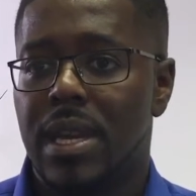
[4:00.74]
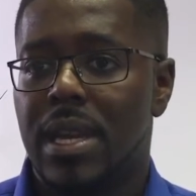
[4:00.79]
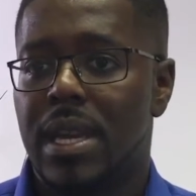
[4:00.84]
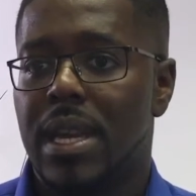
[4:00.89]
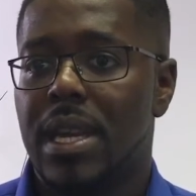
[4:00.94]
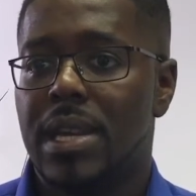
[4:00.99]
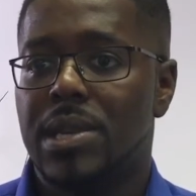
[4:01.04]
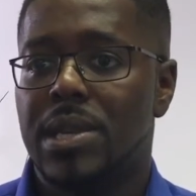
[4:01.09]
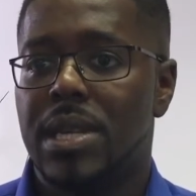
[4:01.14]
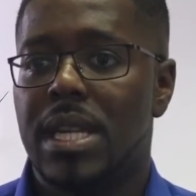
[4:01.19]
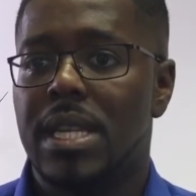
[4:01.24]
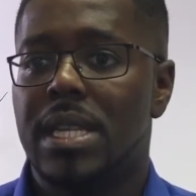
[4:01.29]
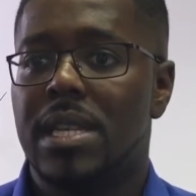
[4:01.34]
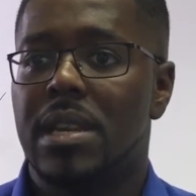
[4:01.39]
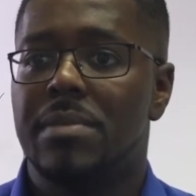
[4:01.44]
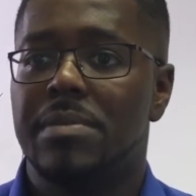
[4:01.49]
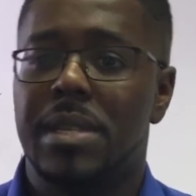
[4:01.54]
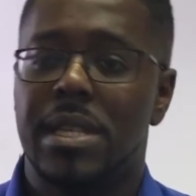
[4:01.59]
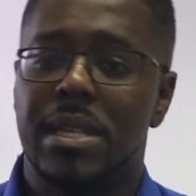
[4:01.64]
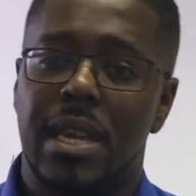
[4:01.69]
and
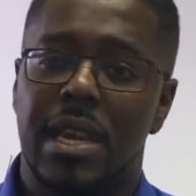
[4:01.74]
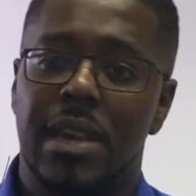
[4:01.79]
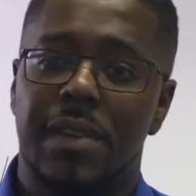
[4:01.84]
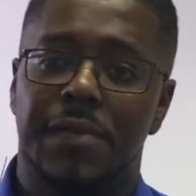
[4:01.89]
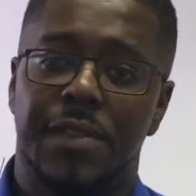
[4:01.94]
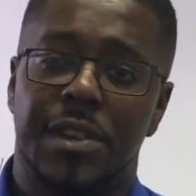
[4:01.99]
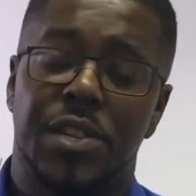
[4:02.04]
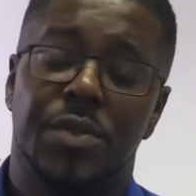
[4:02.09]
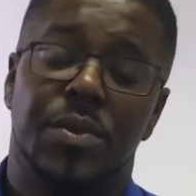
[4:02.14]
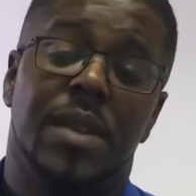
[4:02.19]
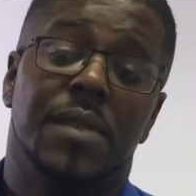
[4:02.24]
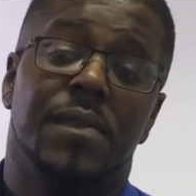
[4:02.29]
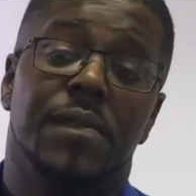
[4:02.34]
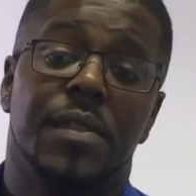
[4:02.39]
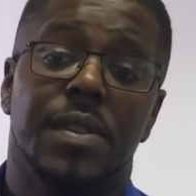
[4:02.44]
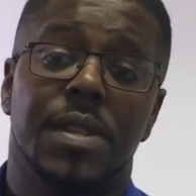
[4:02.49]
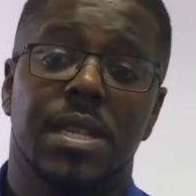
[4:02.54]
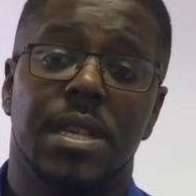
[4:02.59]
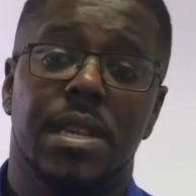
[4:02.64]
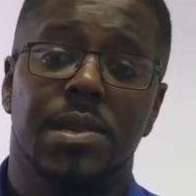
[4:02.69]
regulations up to date for the
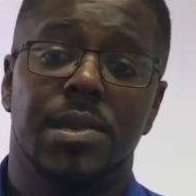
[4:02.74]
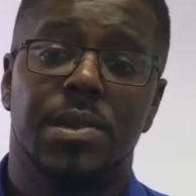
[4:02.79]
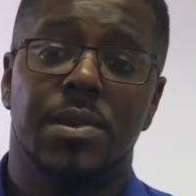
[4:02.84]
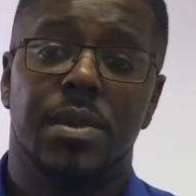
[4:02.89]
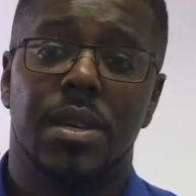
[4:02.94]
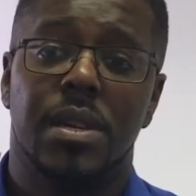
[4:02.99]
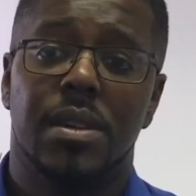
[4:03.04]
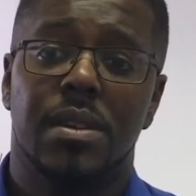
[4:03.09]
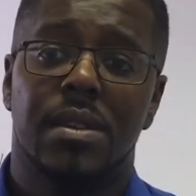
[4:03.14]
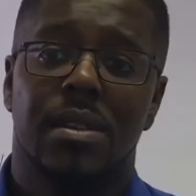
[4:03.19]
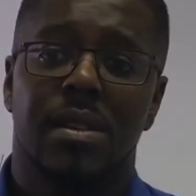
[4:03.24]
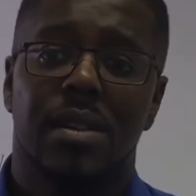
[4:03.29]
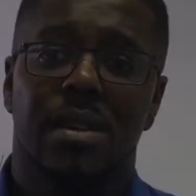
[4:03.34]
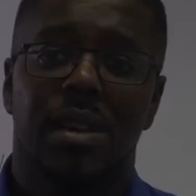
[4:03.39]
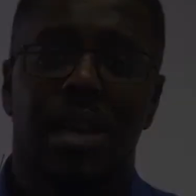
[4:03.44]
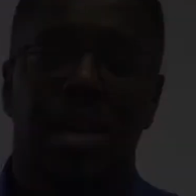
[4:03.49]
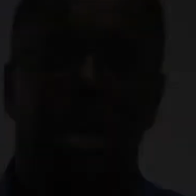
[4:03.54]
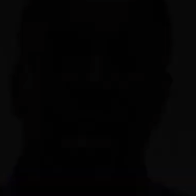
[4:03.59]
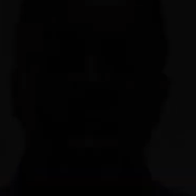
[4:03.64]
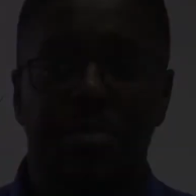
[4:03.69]
21st century.
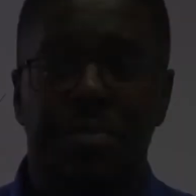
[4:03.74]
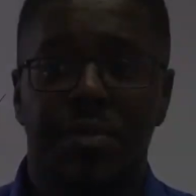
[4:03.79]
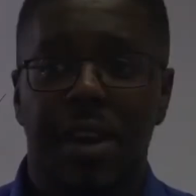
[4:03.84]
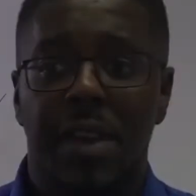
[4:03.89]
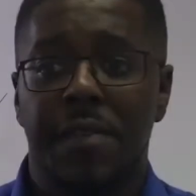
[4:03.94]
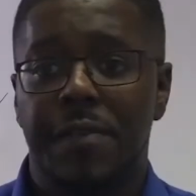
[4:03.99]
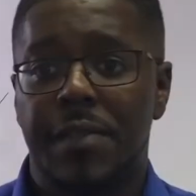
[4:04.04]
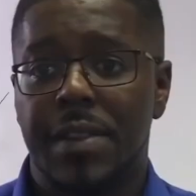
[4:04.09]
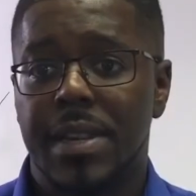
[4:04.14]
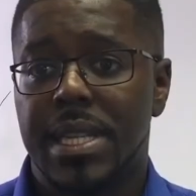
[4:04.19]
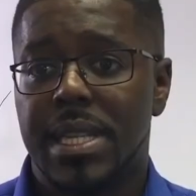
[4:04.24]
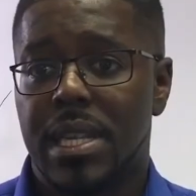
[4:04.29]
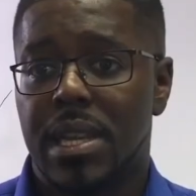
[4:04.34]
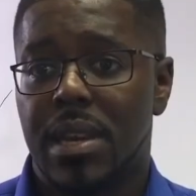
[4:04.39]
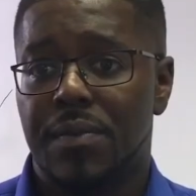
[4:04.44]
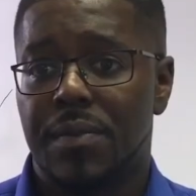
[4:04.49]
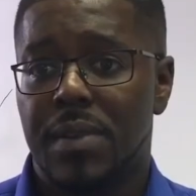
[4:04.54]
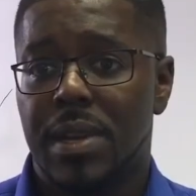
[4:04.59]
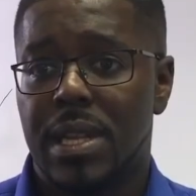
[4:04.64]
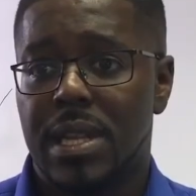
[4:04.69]
Fundraising
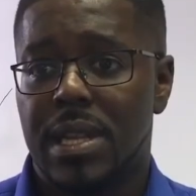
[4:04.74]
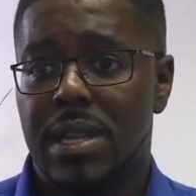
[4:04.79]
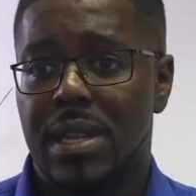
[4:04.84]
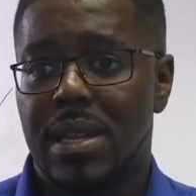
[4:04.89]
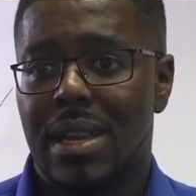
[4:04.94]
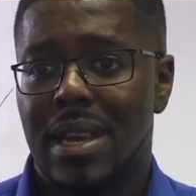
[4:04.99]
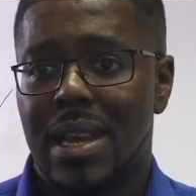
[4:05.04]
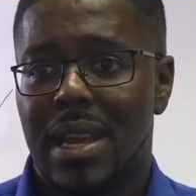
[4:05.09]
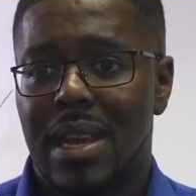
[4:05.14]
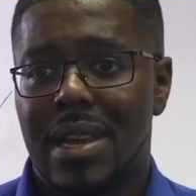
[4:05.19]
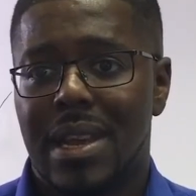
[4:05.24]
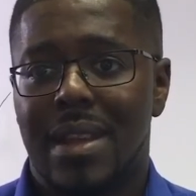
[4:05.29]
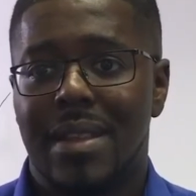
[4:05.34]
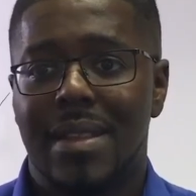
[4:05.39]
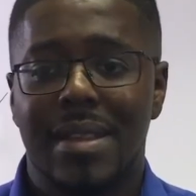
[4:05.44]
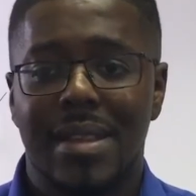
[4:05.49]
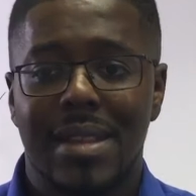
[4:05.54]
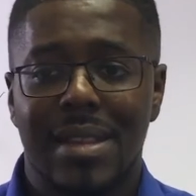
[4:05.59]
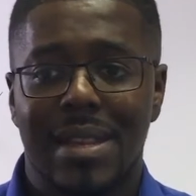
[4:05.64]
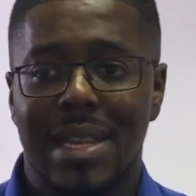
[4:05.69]
Preference Service.
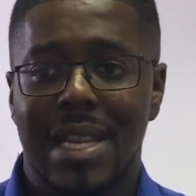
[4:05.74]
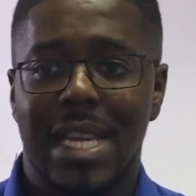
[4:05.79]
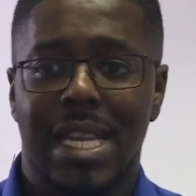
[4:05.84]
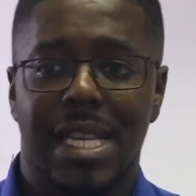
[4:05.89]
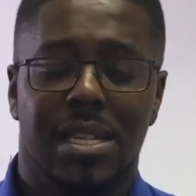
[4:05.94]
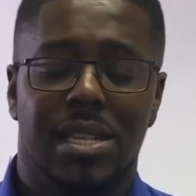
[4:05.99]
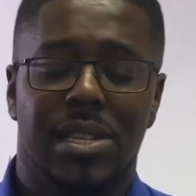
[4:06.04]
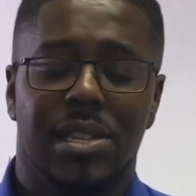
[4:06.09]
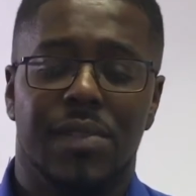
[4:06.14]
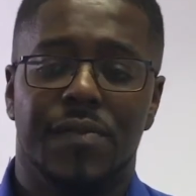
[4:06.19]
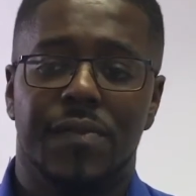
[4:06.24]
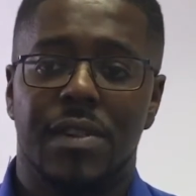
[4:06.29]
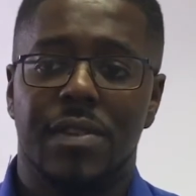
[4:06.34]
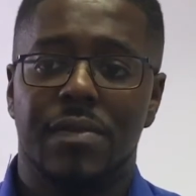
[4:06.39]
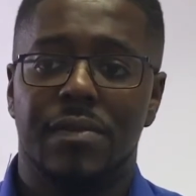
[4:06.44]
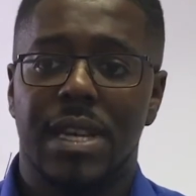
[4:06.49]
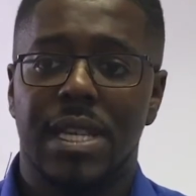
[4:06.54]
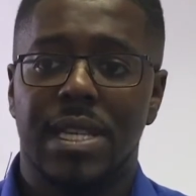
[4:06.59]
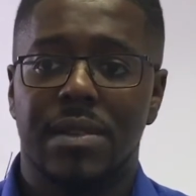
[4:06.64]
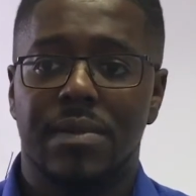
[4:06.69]
Now this is linked to the
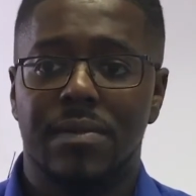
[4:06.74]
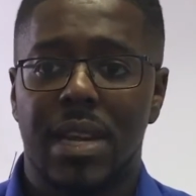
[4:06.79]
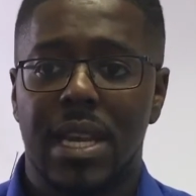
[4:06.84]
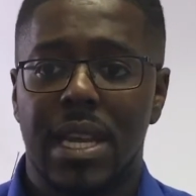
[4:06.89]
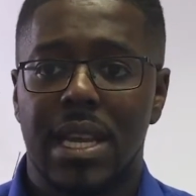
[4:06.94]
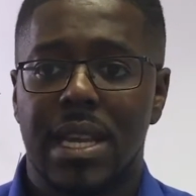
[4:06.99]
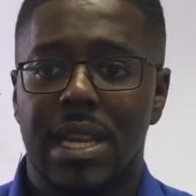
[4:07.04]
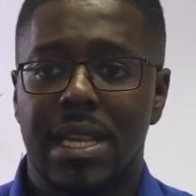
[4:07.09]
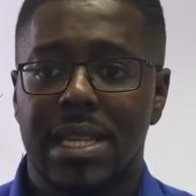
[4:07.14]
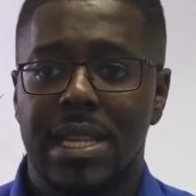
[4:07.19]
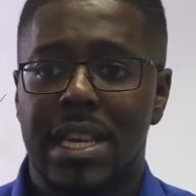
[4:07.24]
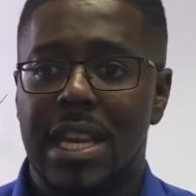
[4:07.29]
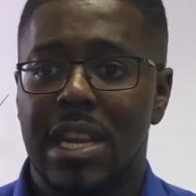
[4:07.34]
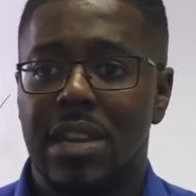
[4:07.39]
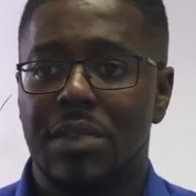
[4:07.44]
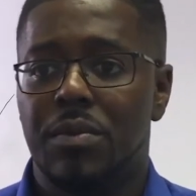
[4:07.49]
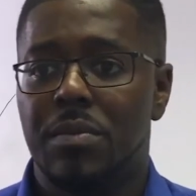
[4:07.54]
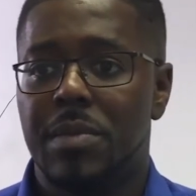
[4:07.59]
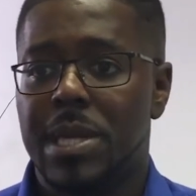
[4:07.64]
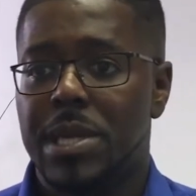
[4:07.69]
Fundraising
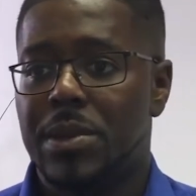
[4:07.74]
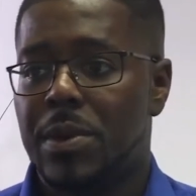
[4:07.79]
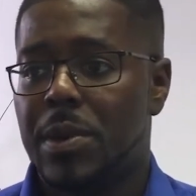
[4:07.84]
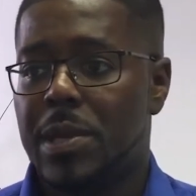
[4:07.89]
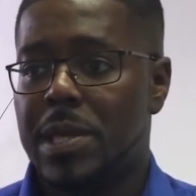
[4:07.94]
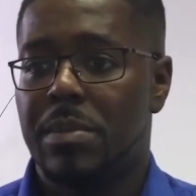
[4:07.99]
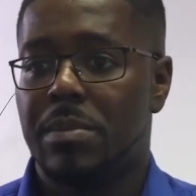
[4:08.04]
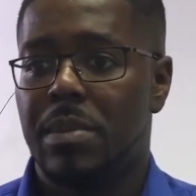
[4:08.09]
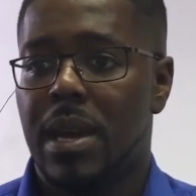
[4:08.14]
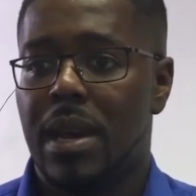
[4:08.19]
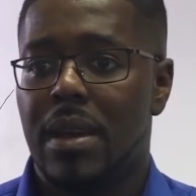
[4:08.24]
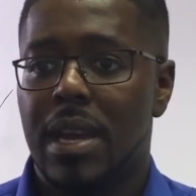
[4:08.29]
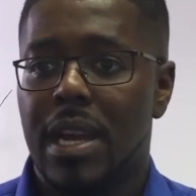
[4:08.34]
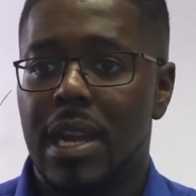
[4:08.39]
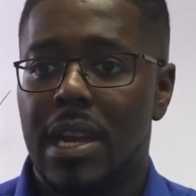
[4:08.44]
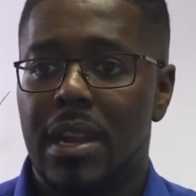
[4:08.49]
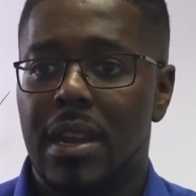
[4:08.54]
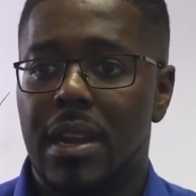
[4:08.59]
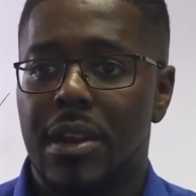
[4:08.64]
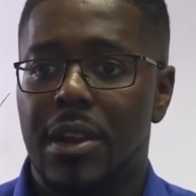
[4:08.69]
Regulator and will be talked
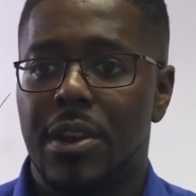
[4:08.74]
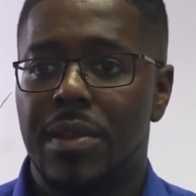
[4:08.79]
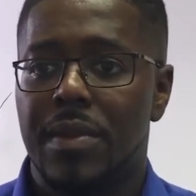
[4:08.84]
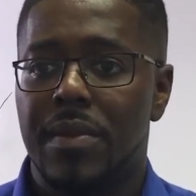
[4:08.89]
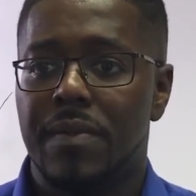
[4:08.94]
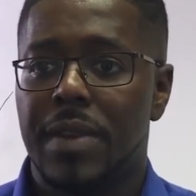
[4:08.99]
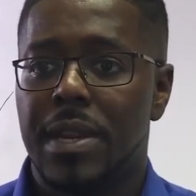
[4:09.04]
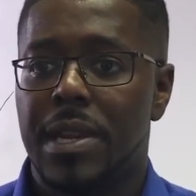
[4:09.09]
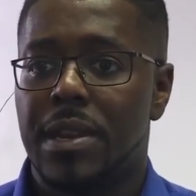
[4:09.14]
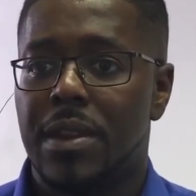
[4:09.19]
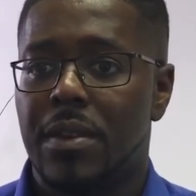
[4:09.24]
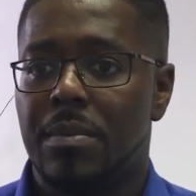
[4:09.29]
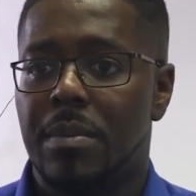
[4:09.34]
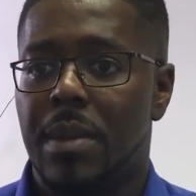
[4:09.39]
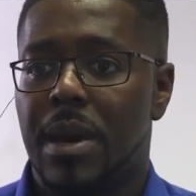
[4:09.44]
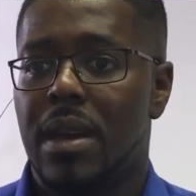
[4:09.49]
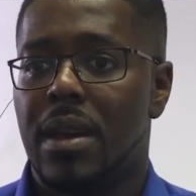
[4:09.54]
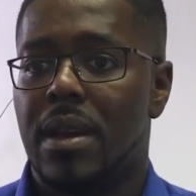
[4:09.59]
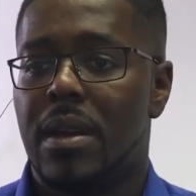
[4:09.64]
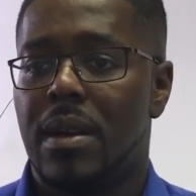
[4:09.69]
about in another
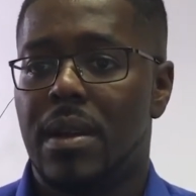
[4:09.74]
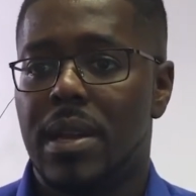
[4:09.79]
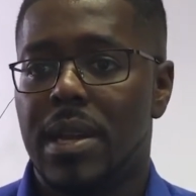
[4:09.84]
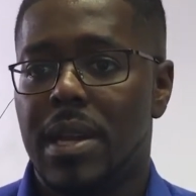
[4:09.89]
video by a